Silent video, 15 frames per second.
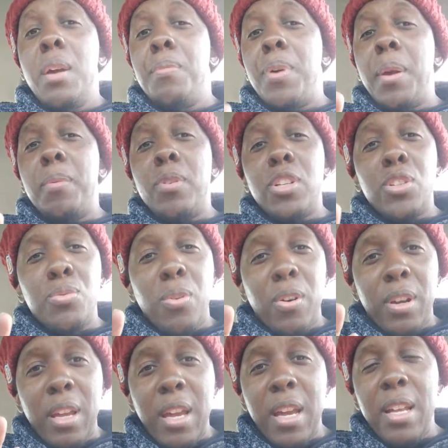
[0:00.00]
People just
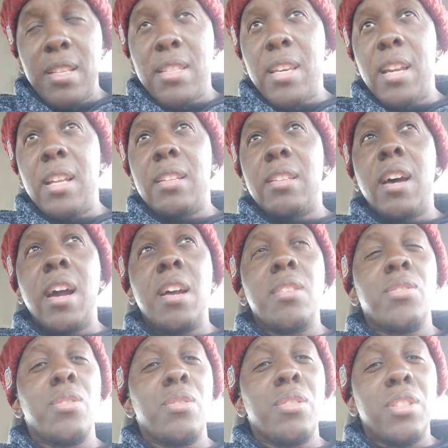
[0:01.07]
want hand
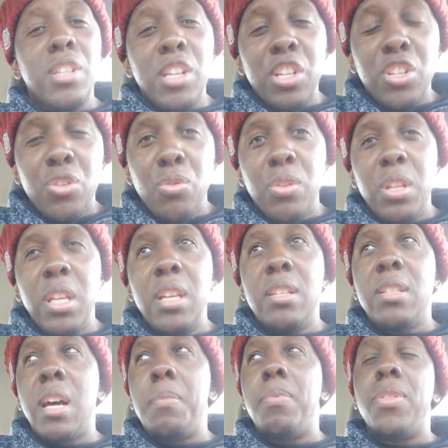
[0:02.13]
sanitizer, tissue, these
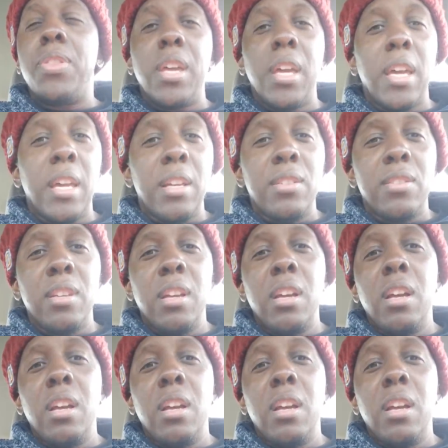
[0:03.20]
type of things,